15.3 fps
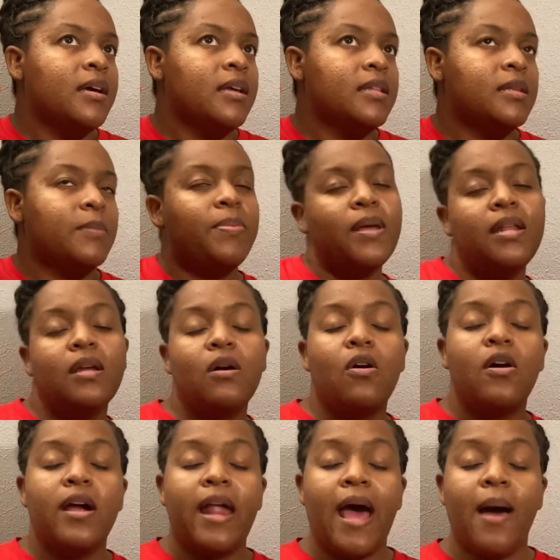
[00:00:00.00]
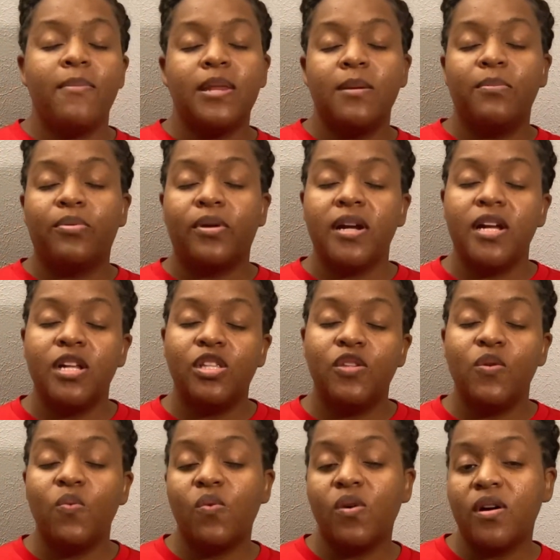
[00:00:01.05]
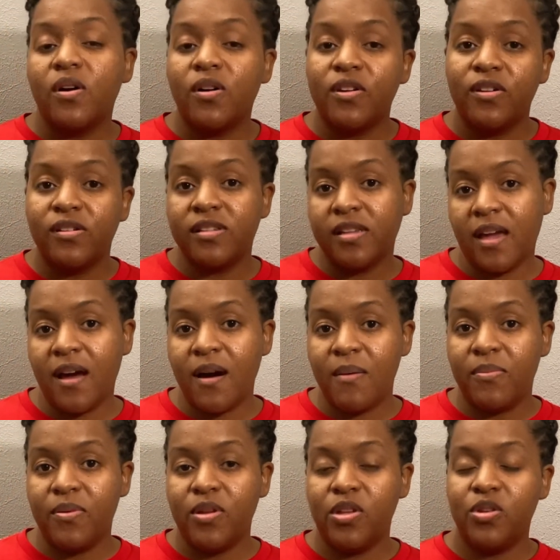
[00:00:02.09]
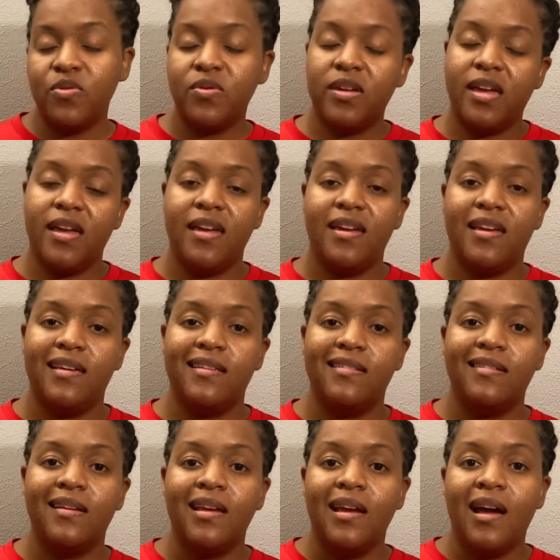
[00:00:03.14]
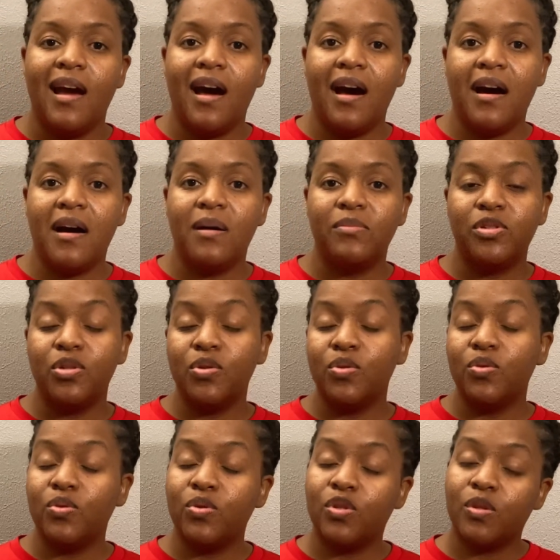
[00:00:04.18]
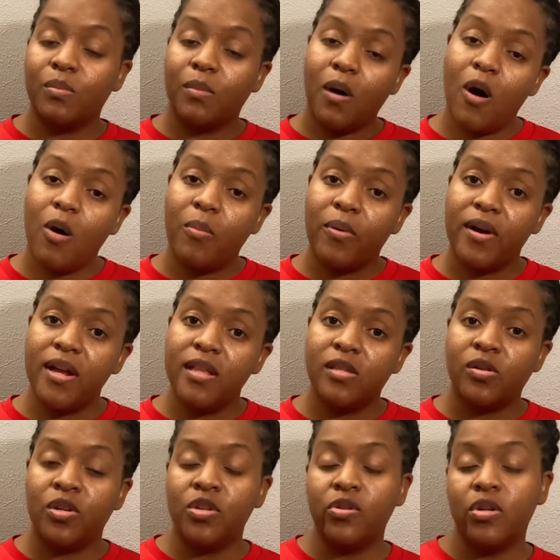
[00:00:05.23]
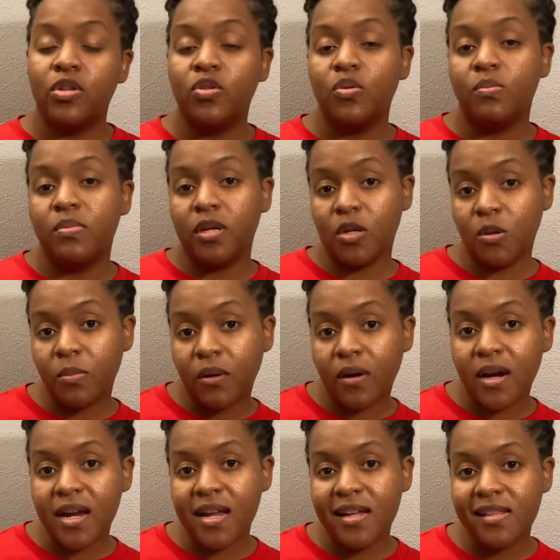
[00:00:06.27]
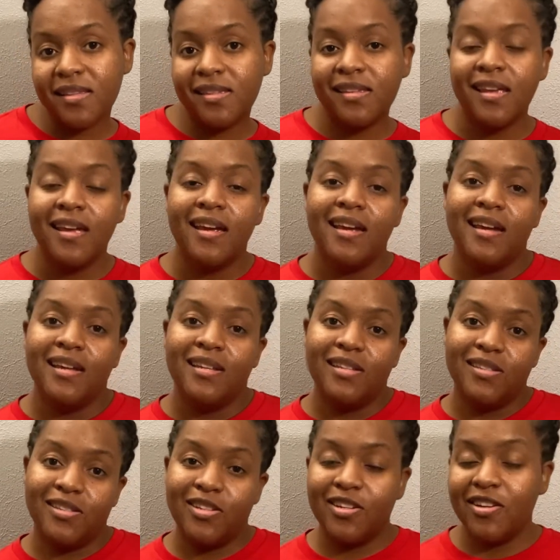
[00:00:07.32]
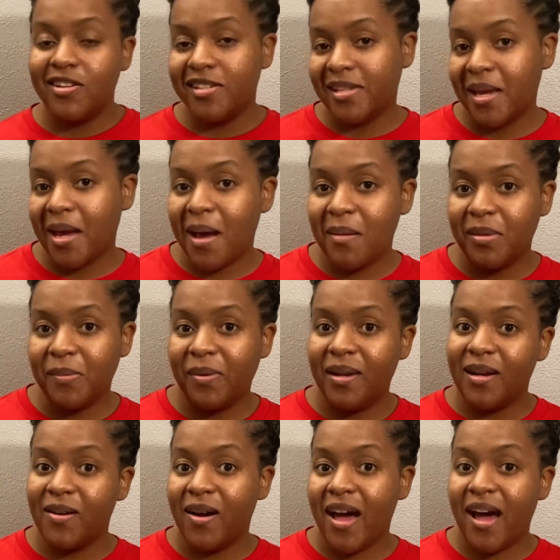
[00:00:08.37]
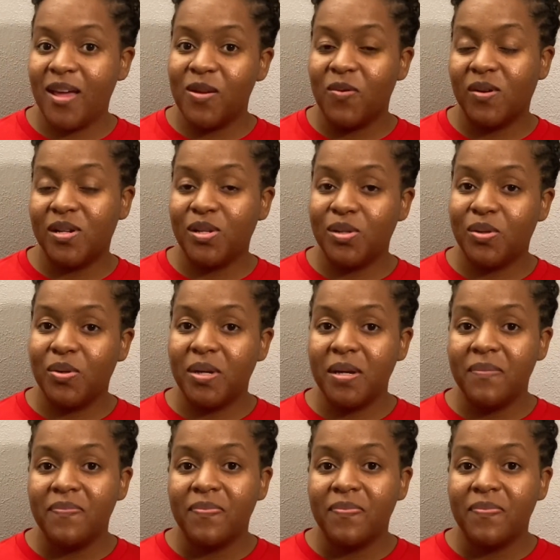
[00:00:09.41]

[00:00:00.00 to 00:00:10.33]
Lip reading: depending on how many braids you want on your scalp, you can do small braids or you can do bigger braids to your scalp, depending on how you want to do it.